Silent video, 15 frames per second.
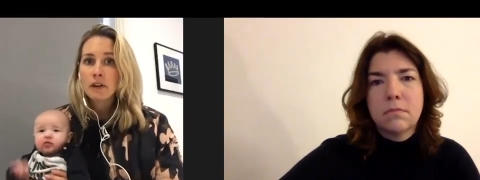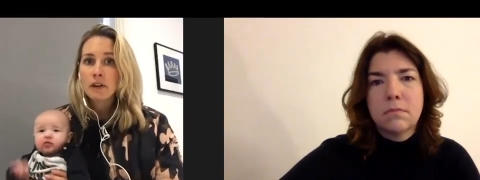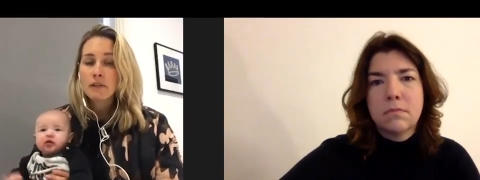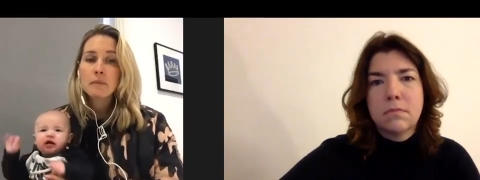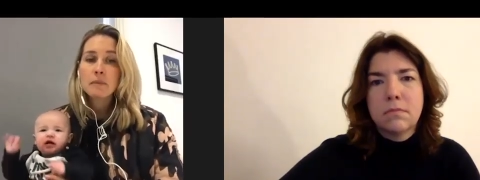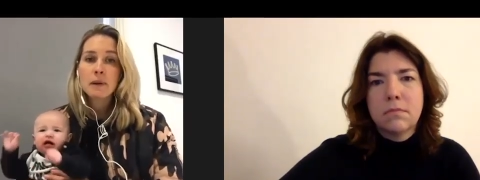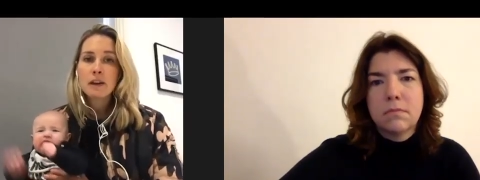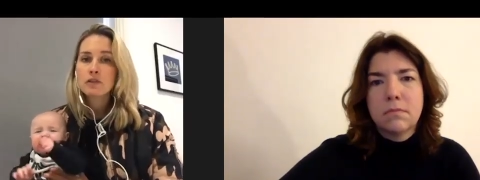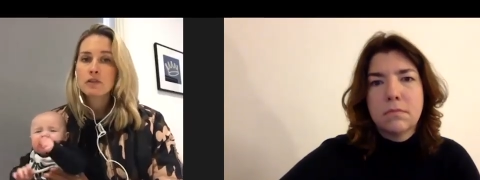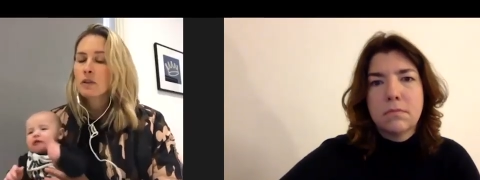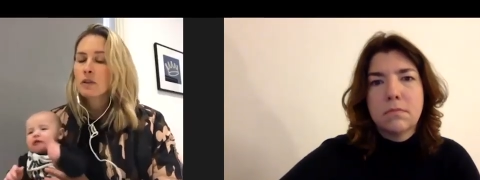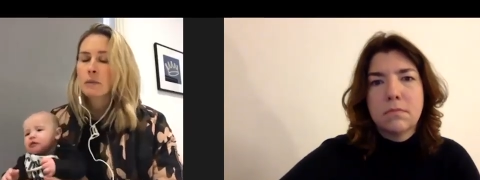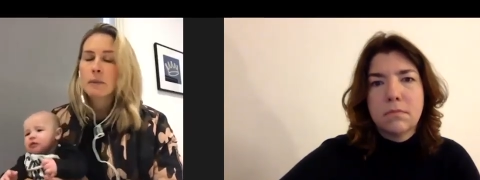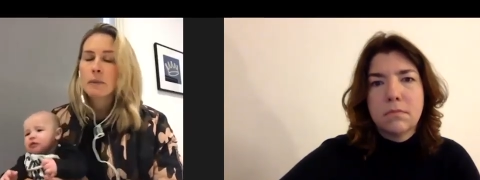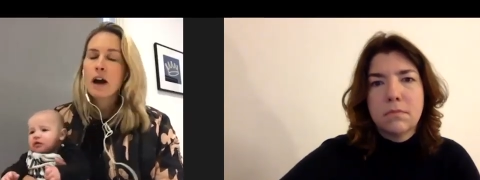Speaker 1: they're in a bit of
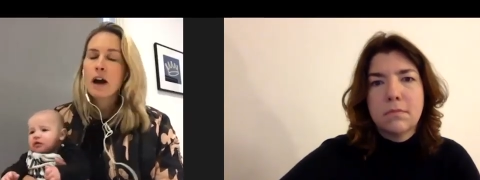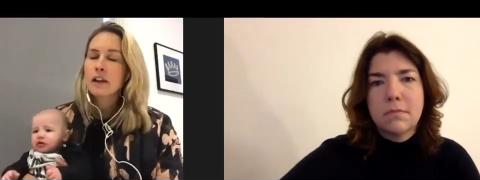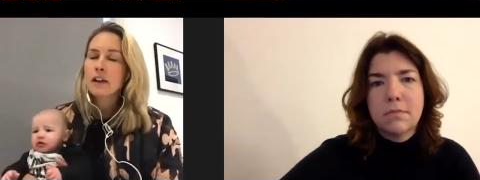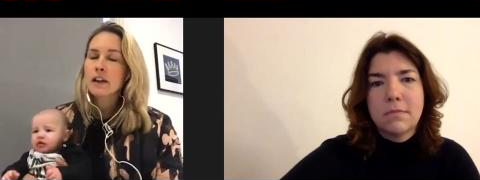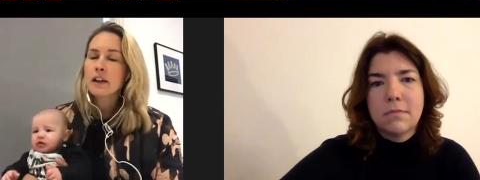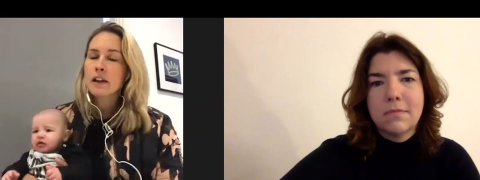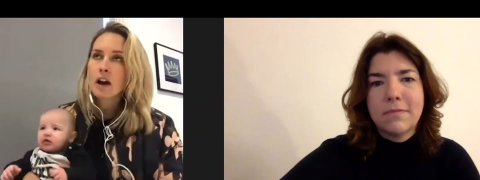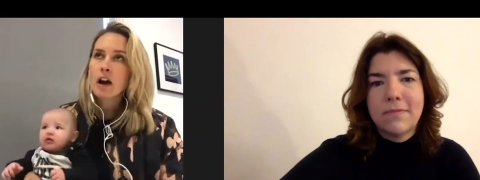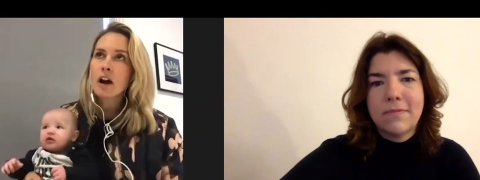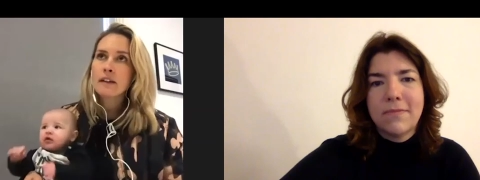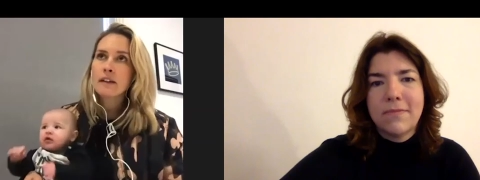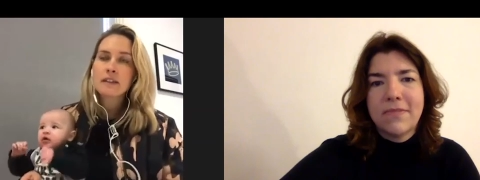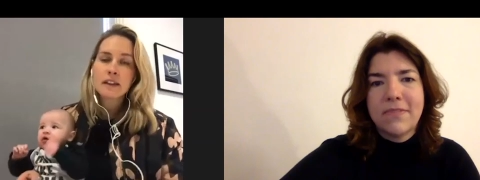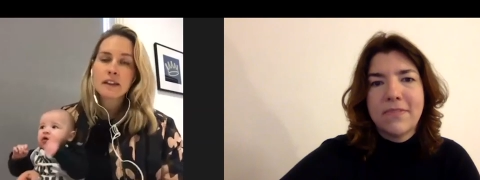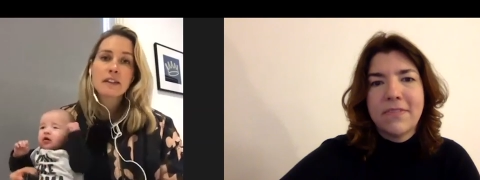trouble, but I, I
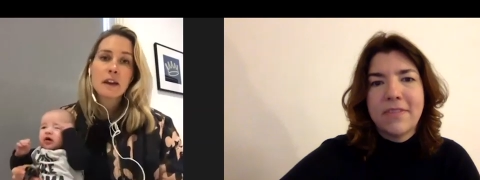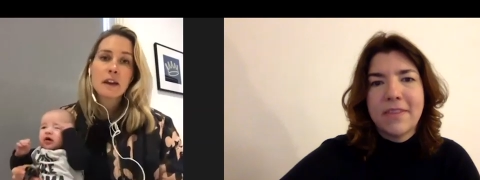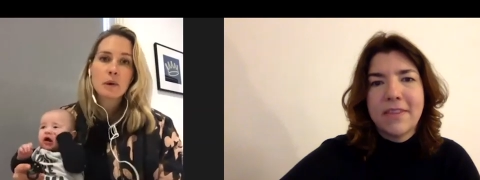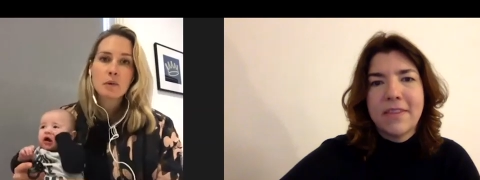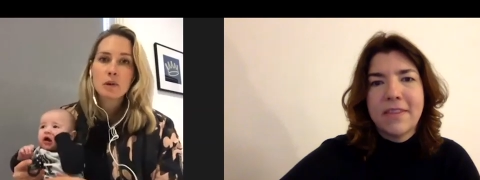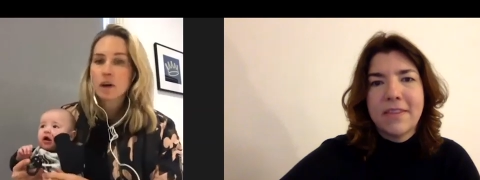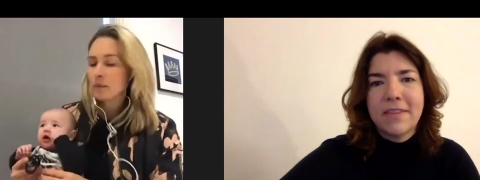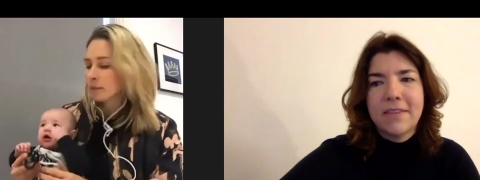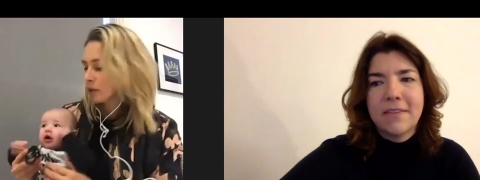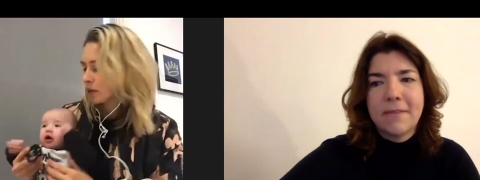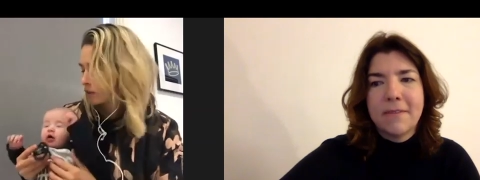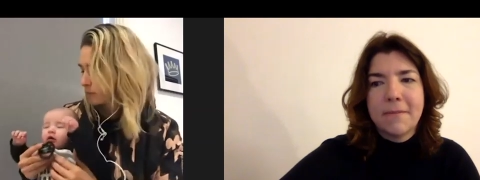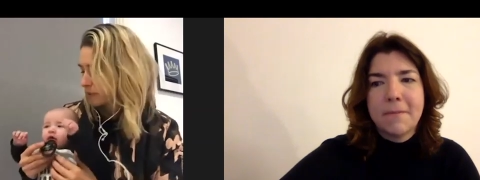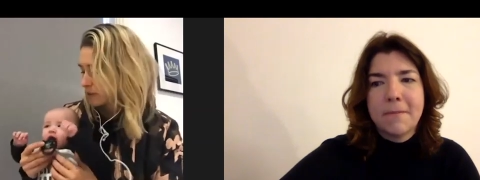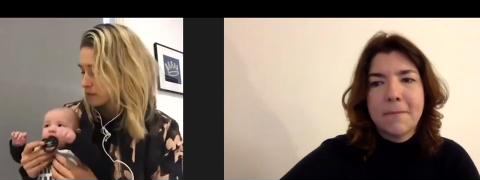think they will come good
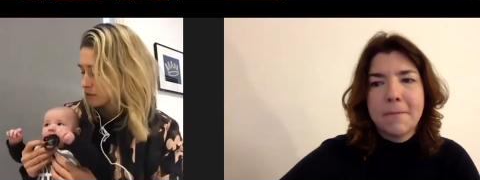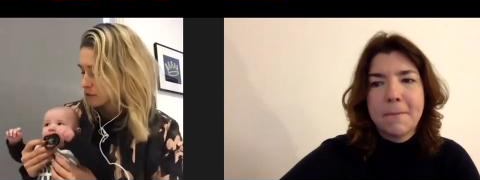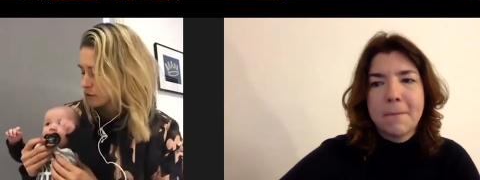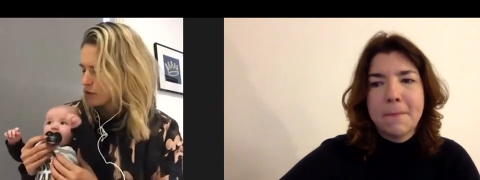because there's